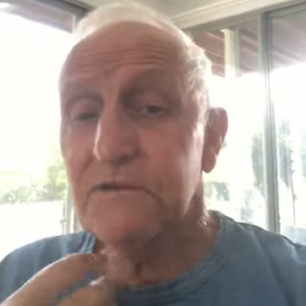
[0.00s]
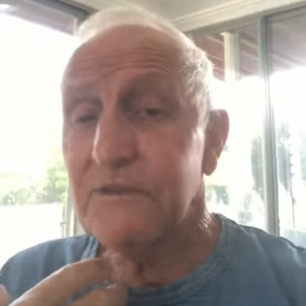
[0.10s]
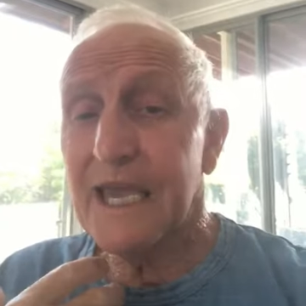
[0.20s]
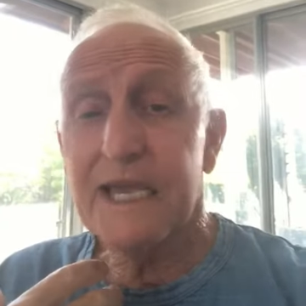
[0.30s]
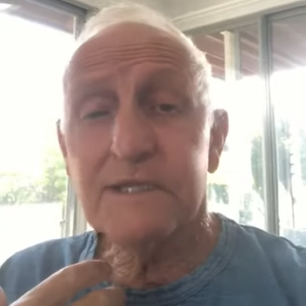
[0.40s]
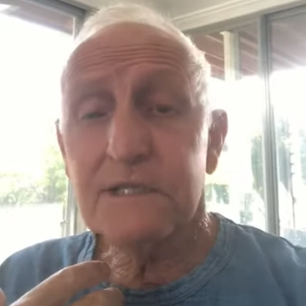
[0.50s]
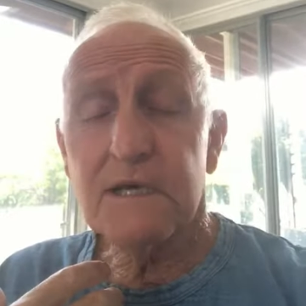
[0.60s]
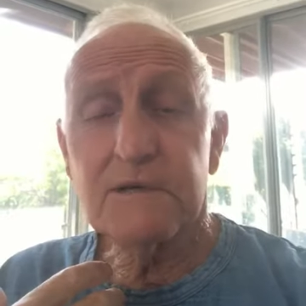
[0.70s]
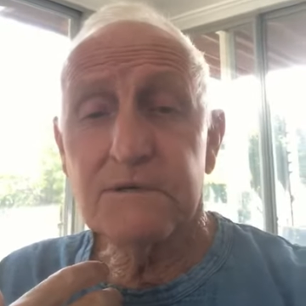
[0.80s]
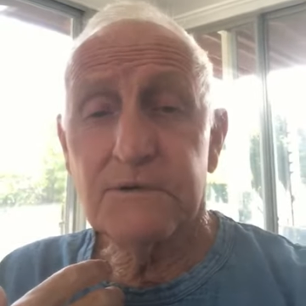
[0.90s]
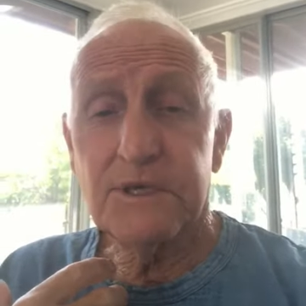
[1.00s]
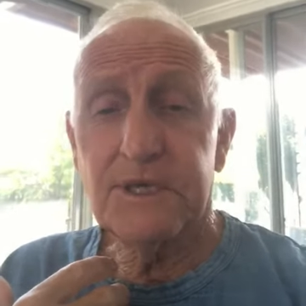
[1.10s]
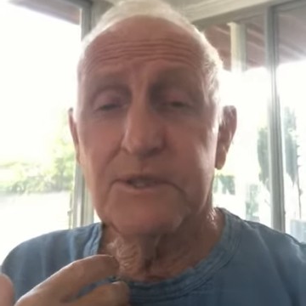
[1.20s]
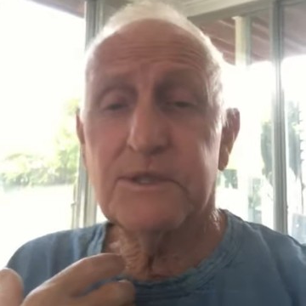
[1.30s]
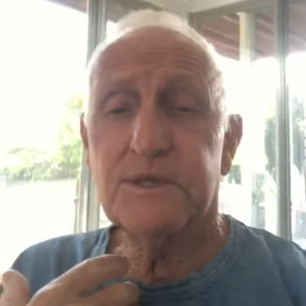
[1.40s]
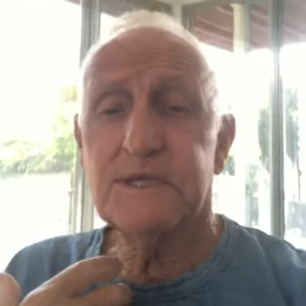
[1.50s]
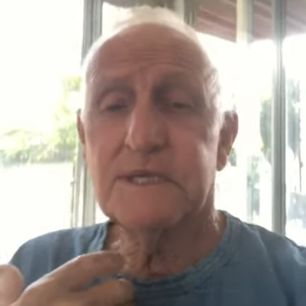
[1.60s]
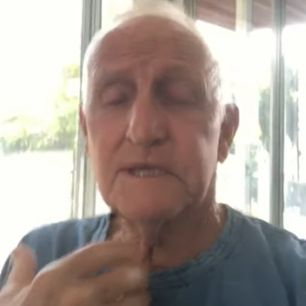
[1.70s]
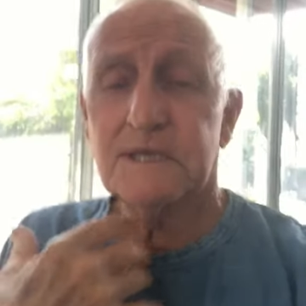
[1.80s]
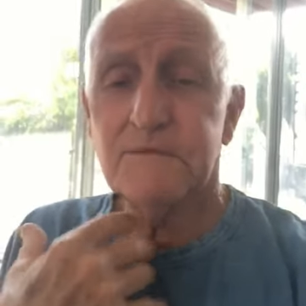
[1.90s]
of cancer in
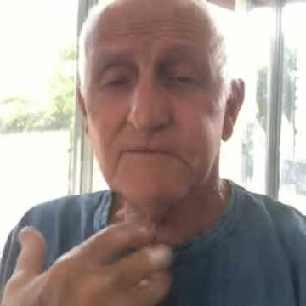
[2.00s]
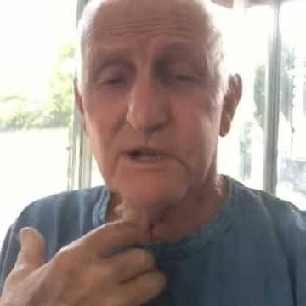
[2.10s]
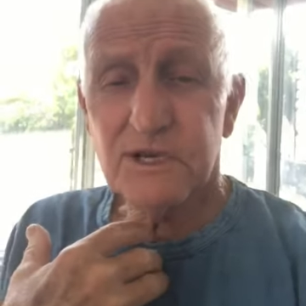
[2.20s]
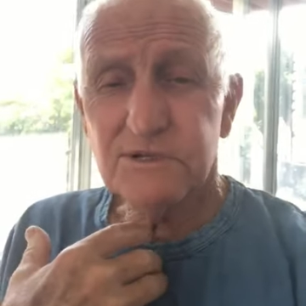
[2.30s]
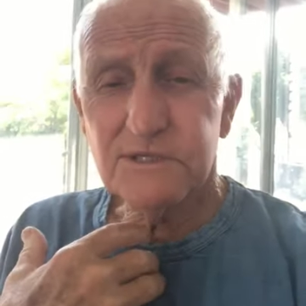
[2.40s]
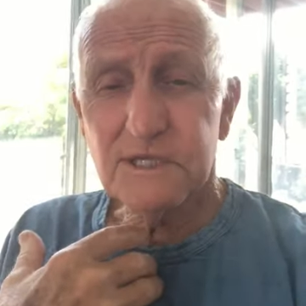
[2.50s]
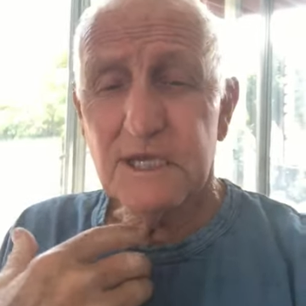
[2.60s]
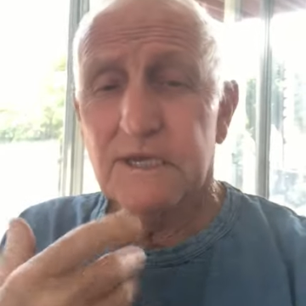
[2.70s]
the lymph nodes,